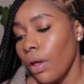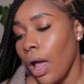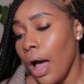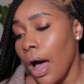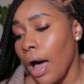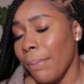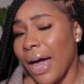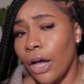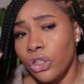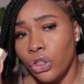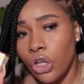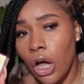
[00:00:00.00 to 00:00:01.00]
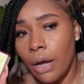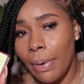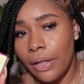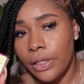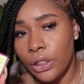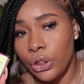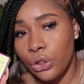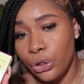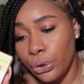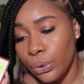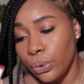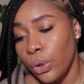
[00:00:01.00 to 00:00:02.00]
I also talk about this
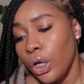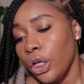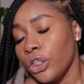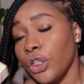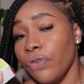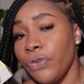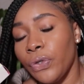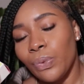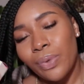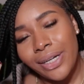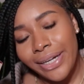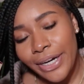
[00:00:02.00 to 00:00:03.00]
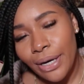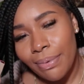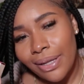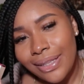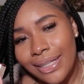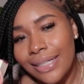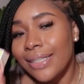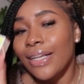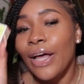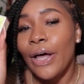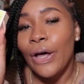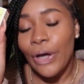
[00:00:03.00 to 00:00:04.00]
too, so if you want to hear about this,
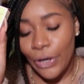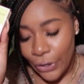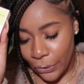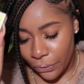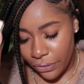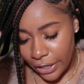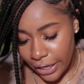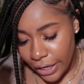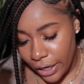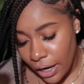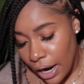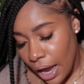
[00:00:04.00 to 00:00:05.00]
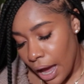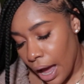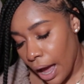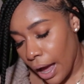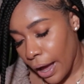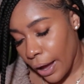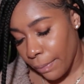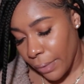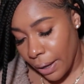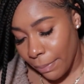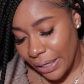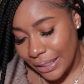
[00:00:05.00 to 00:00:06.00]
go there.
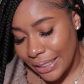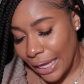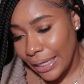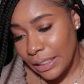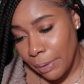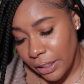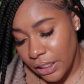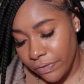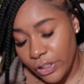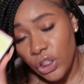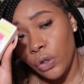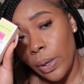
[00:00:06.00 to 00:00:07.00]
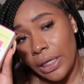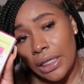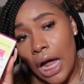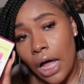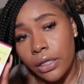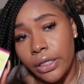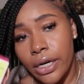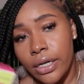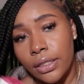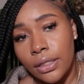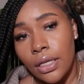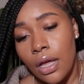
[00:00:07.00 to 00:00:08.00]
But it's not expensive. It's
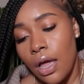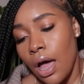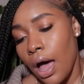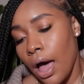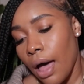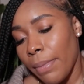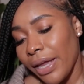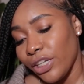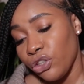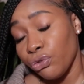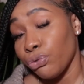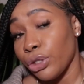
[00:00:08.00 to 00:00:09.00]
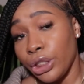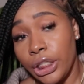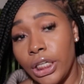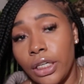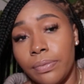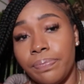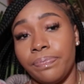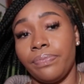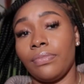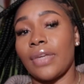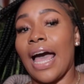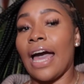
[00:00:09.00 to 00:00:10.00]
$20, and it's really good.
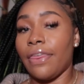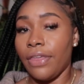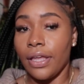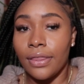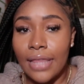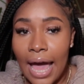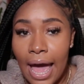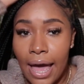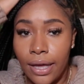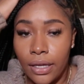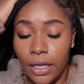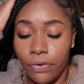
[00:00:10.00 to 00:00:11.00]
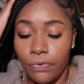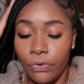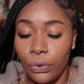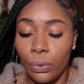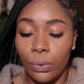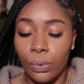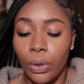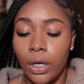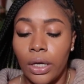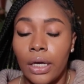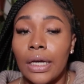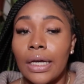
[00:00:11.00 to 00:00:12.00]
I think that if you
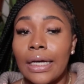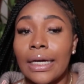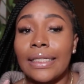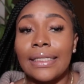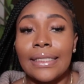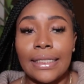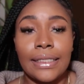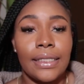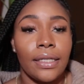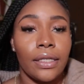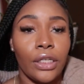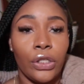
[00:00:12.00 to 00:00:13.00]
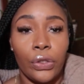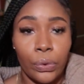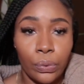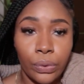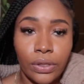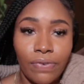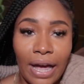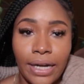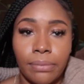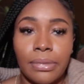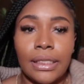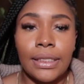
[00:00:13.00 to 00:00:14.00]
consistently use
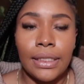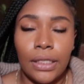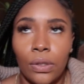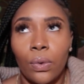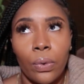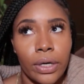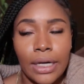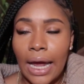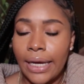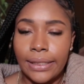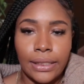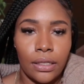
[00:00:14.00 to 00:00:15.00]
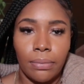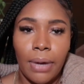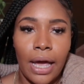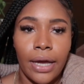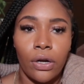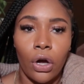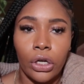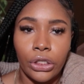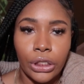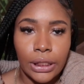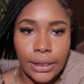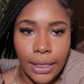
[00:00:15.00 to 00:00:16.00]
vitamin C or niacinamide on
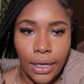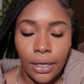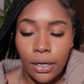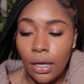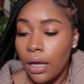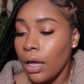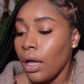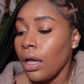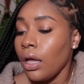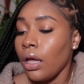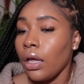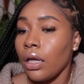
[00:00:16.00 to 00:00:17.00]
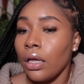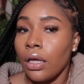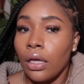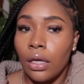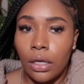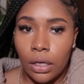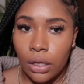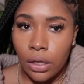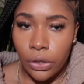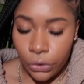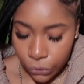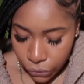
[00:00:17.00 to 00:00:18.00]
your skin,
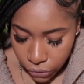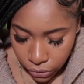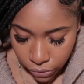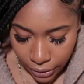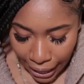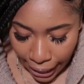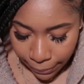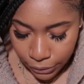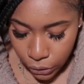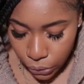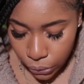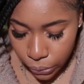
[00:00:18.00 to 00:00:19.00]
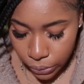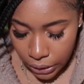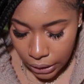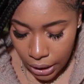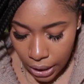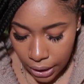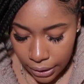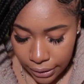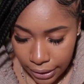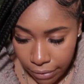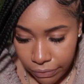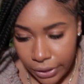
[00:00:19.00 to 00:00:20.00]
you'll absolutely
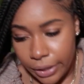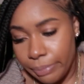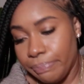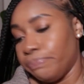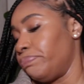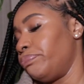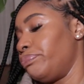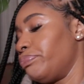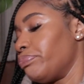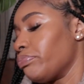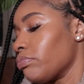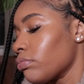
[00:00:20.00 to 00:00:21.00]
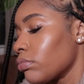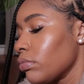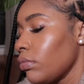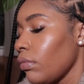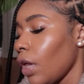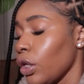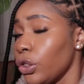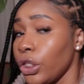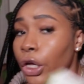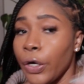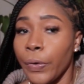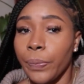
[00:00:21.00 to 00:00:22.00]
love it.
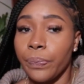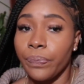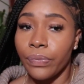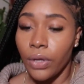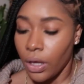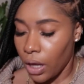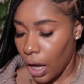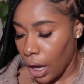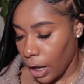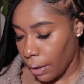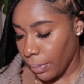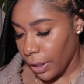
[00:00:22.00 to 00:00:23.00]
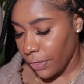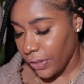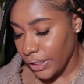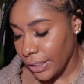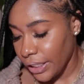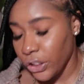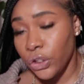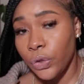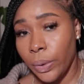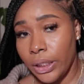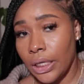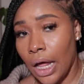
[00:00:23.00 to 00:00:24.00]
So this is
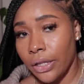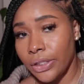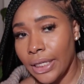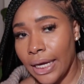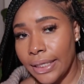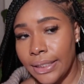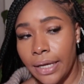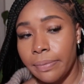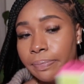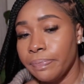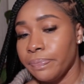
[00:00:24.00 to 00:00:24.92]
$20, like I said.